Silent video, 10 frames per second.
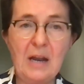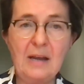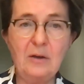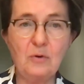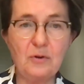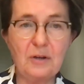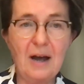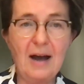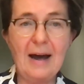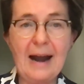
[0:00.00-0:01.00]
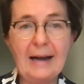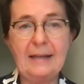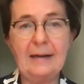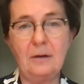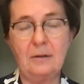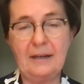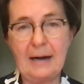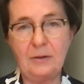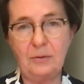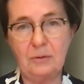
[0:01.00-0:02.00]
they were leaving
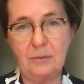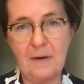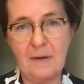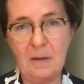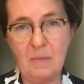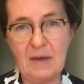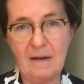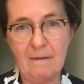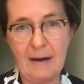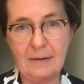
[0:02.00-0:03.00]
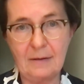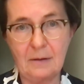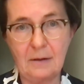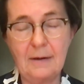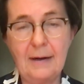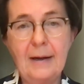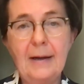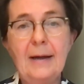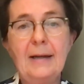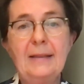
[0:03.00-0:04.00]
Poland in a
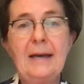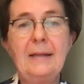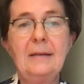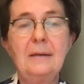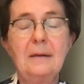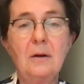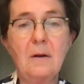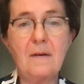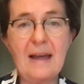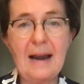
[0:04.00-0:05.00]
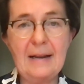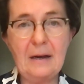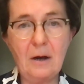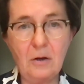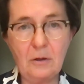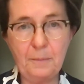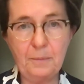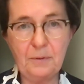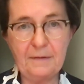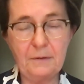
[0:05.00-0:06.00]
panic because they already understood the kind
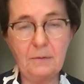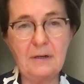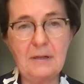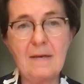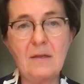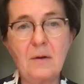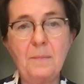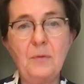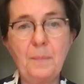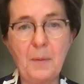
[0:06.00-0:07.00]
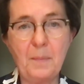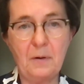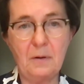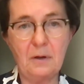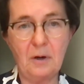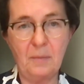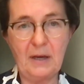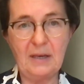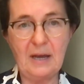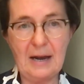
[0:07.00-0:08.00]
of agreement that was made
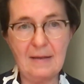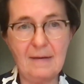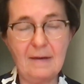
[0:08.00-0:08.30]
with them.